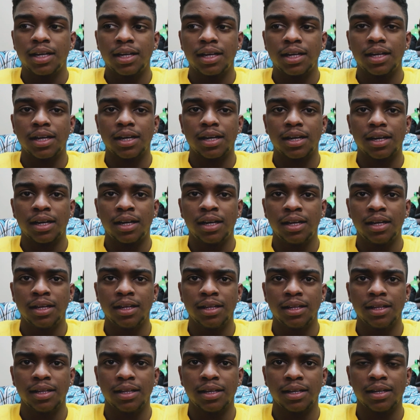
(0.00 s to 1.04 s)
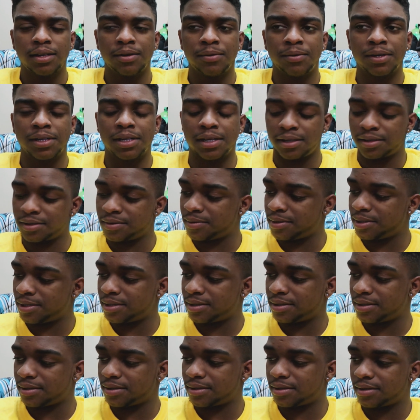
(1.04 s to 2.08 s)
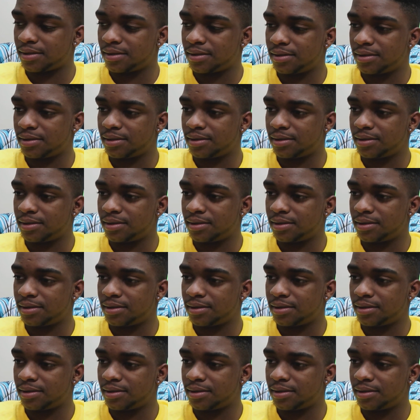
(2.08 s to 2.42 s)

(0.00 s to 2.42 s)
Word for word: and what else? What else?